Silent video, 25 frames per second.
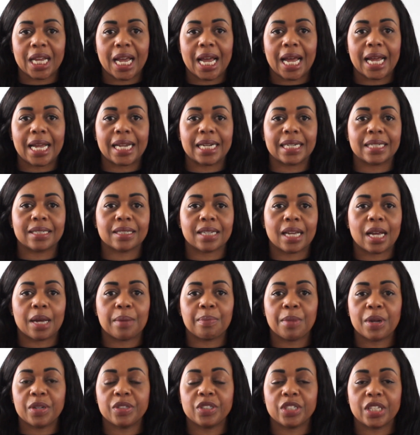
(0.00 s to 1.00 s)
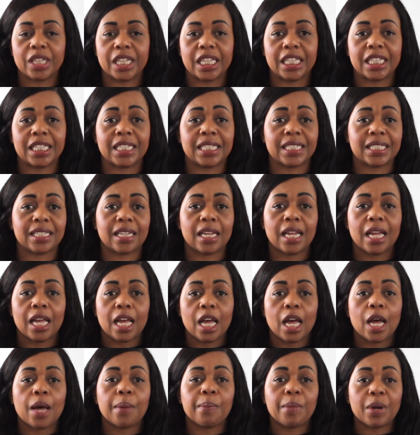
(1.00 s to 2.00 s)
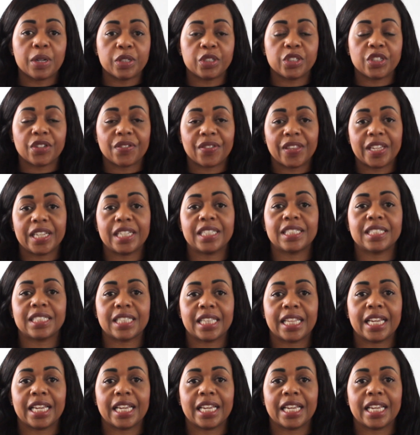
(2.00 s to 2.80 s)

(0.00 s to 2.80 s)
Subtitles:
and most of these